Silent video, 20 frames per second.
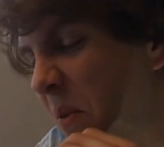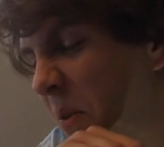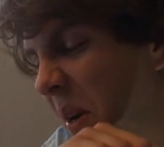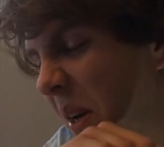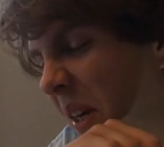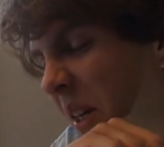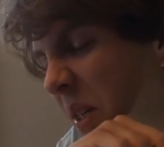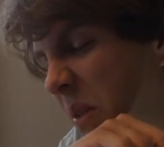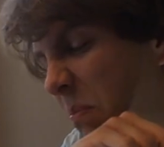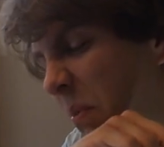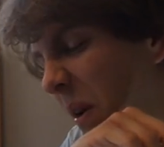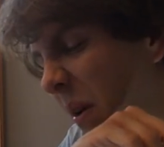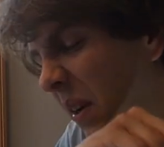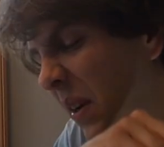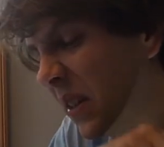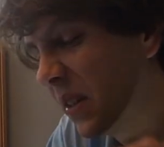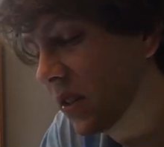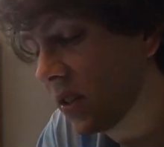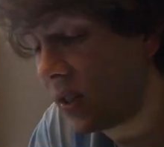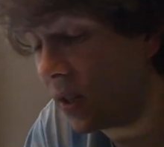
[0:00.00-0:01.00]
want to
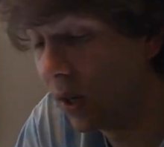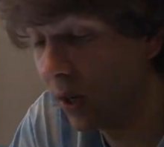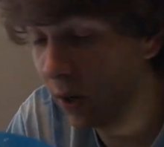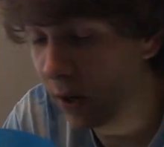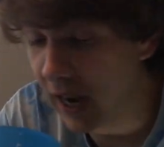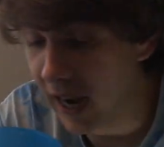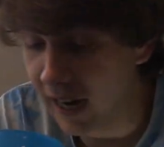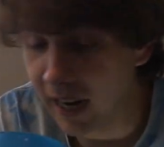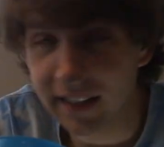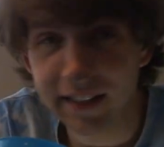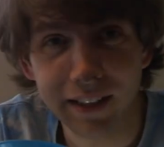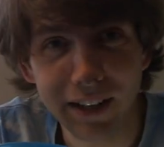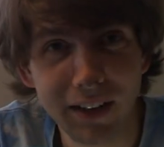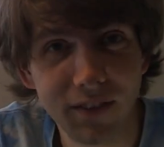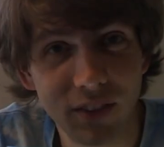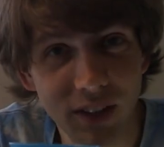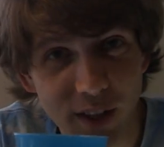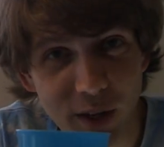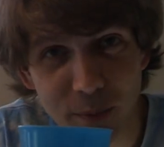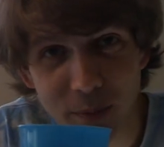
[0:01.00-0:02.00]
experience. So I guess I
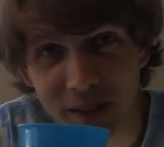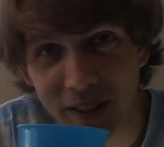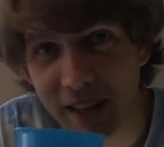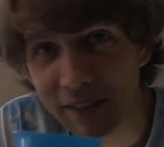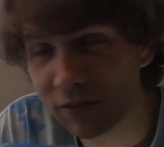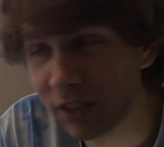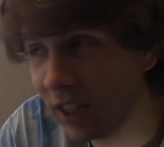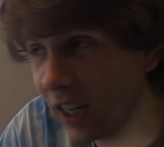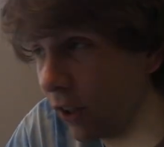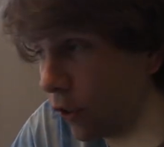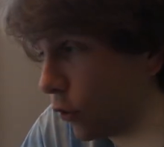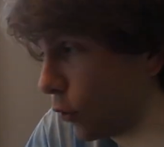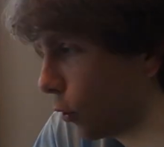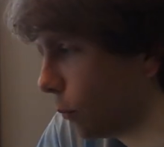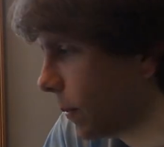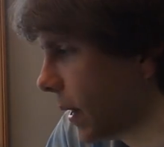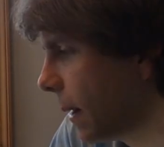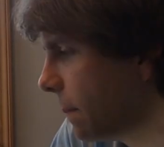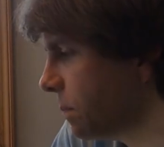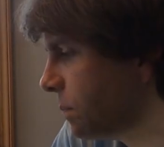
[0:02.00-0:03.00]
have a little bit left to get
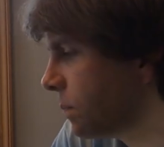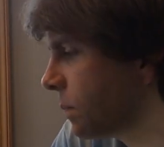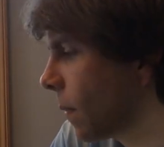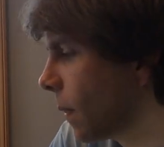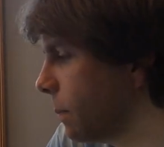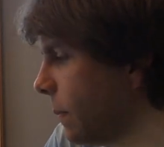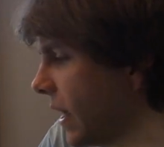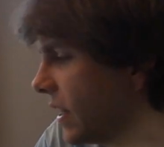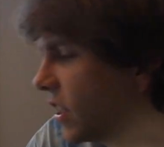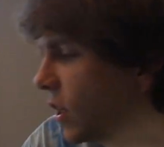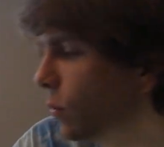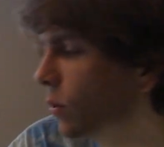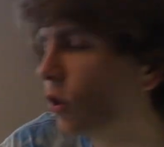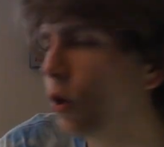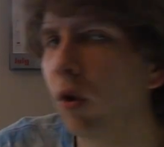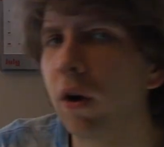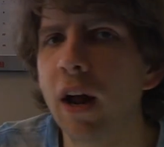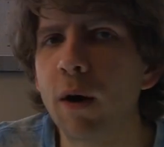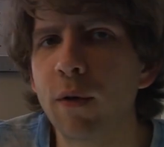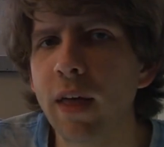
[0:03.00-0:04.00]
through. But basically, what's
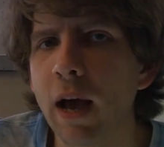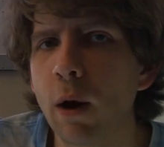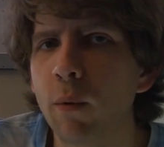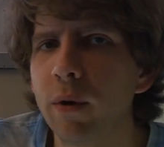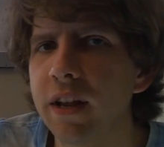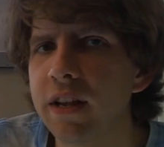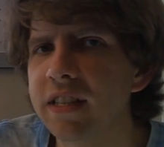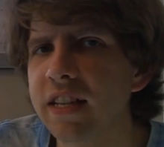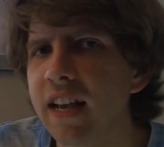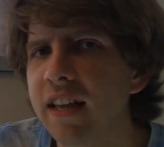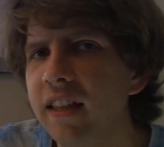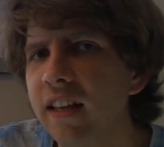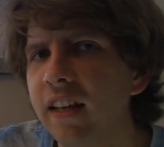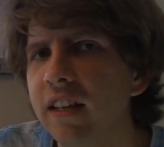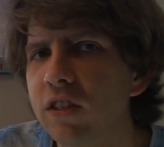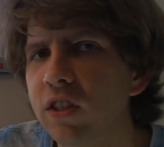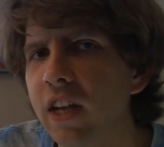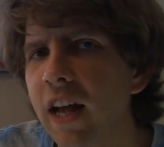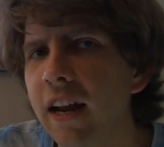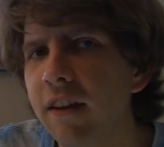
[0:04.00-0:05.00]
going on with that one is I think
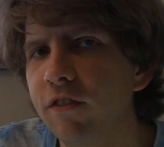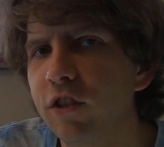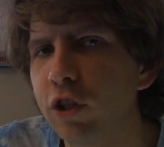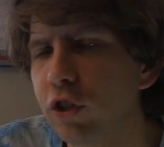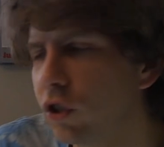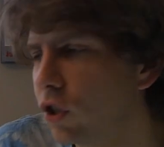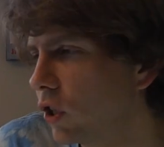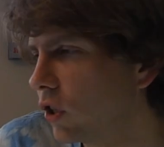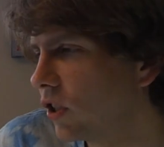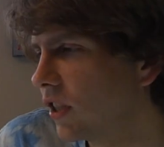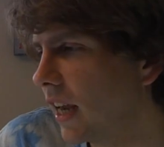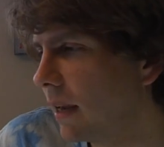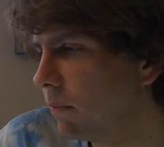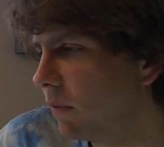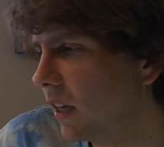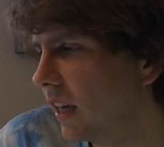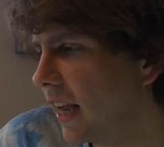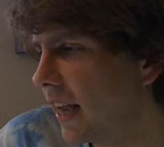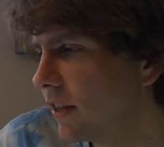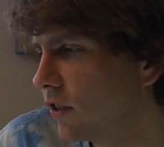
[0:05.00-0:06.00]
it's kind of just the same
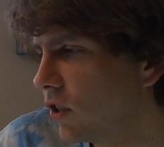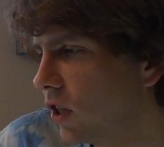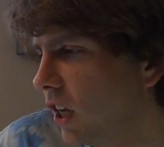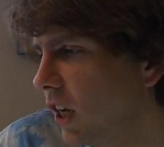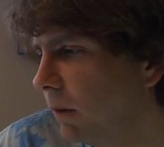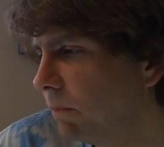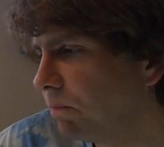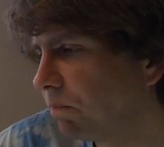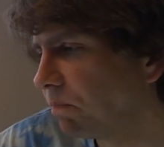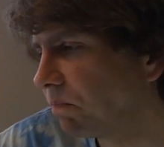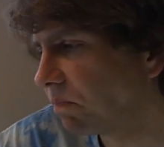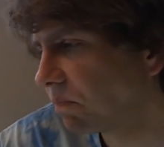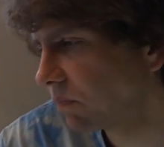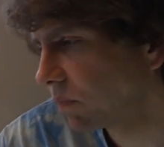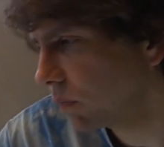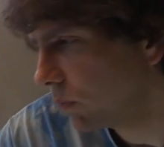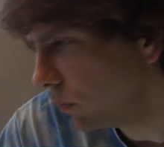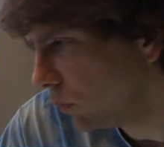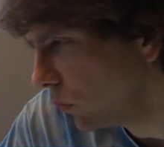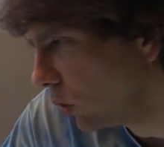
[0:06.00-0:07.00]
thing as the
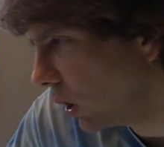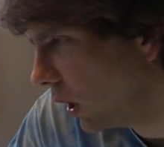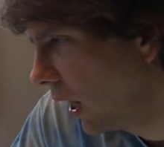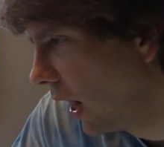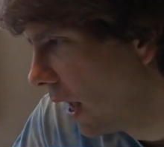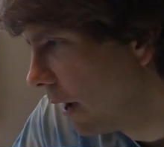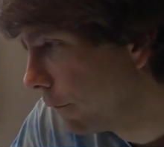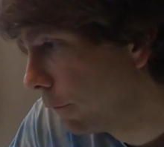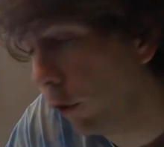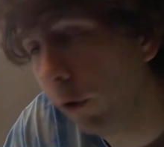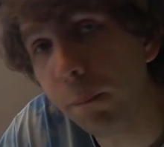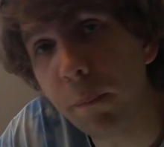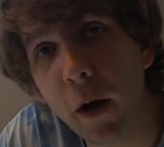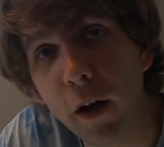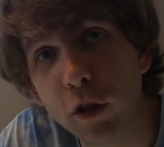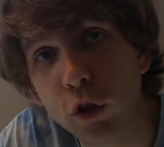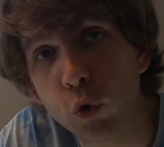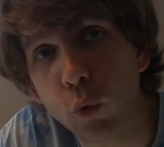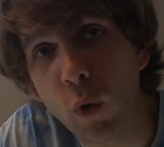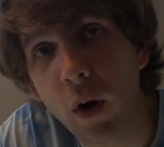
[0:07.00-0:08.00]
fruit
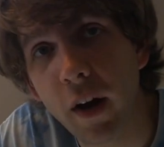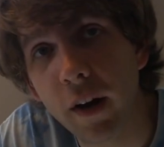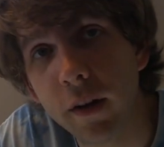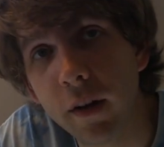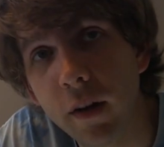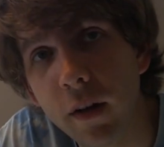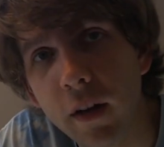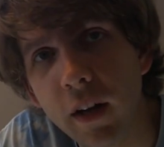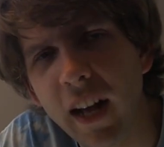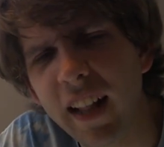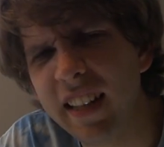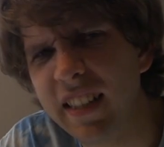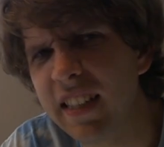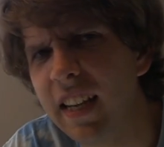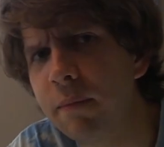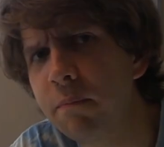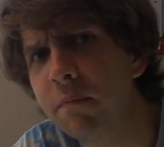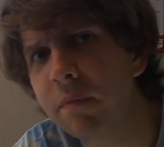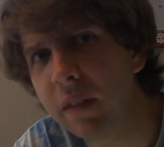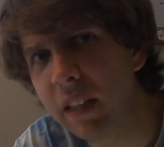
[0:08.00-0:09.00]
punch one. At least
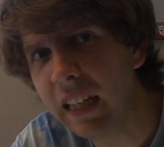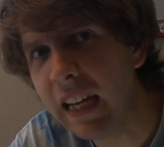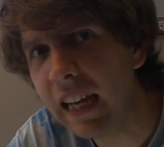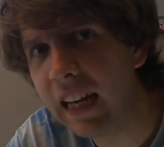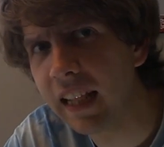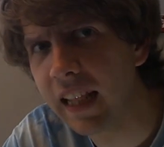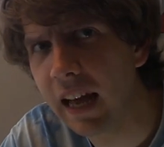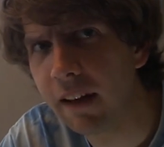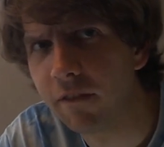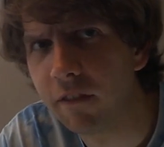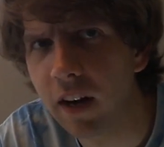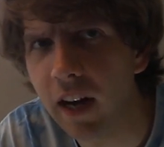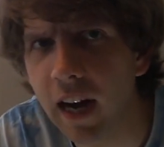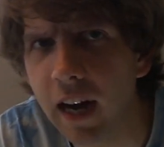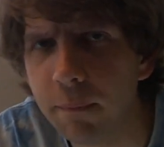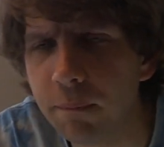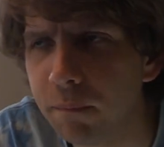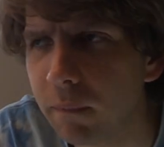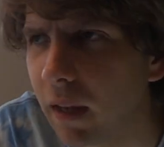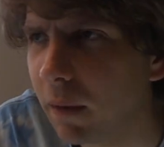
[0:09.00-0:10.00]
I'm getting that
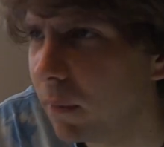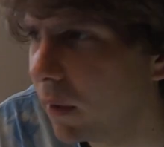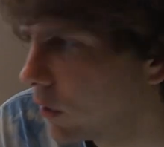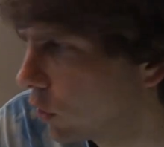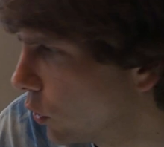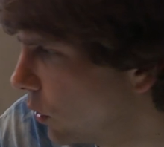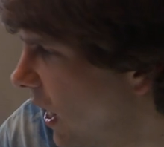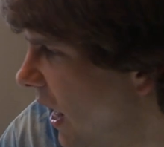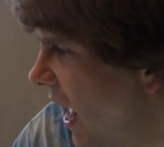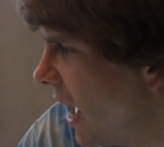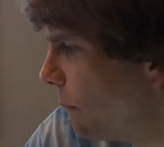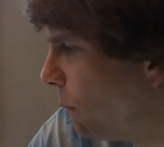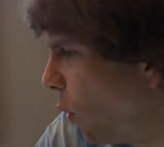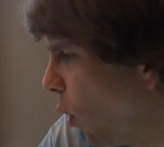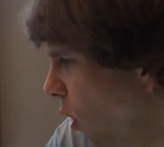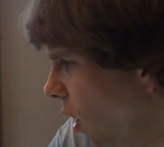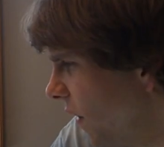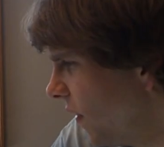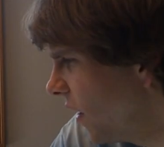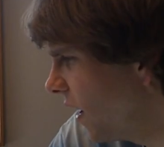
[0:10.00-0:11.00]
vibe. Maybe it's a little
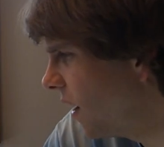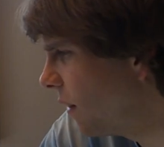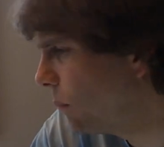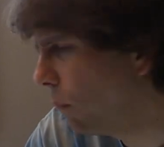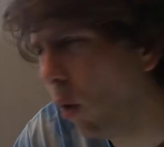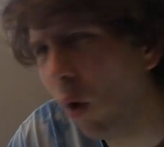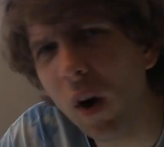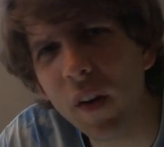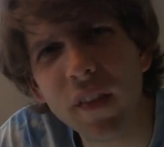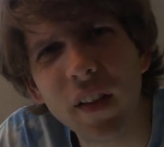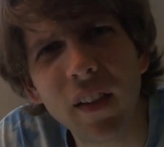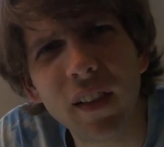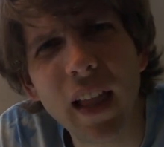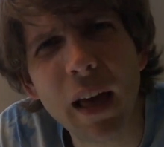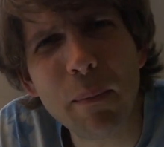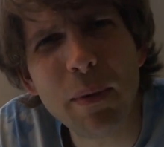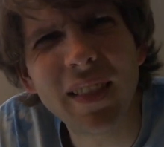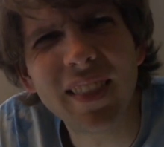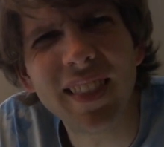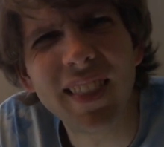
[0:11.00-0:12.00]
more on the
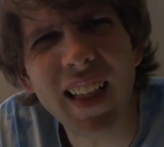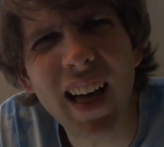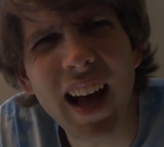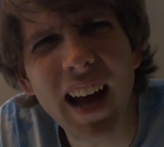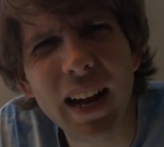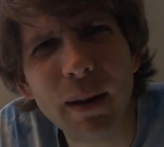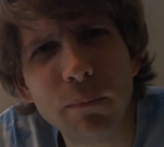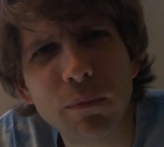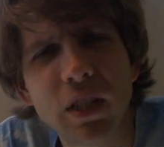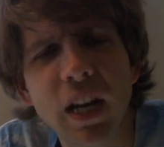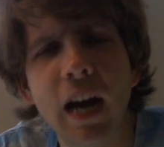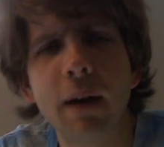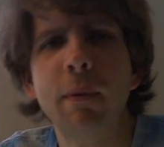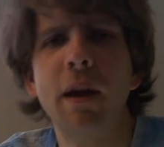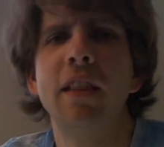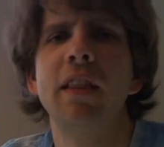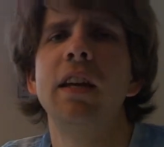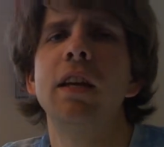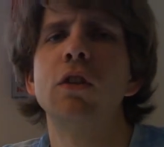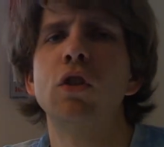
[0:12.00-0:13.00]
lemon lime type.
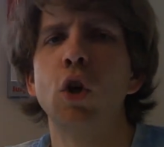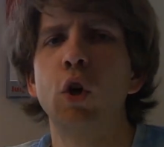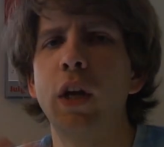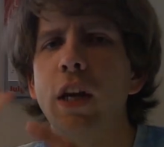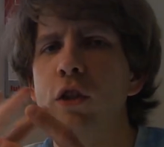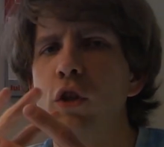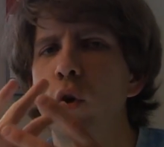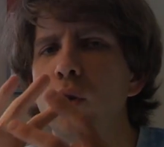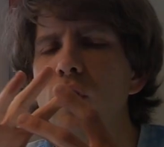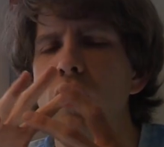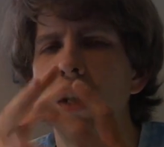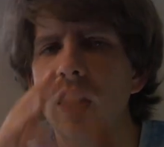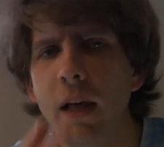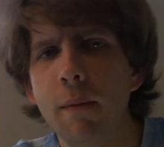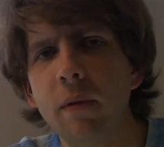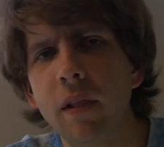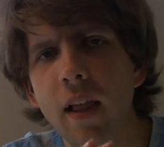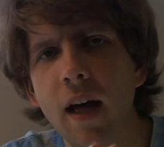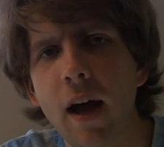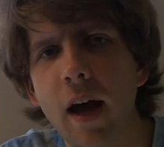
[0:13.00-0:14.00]
I think it's okay. So it's
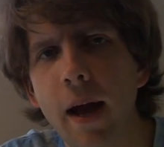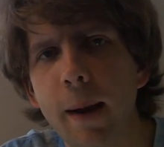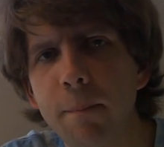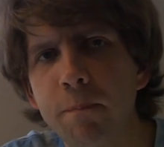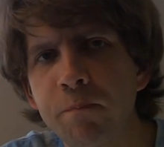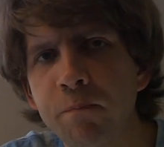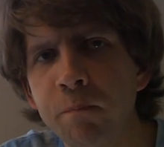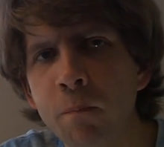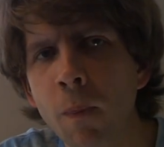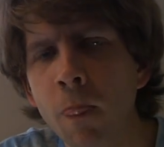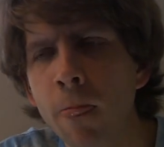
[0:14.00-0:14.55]
lemon lime,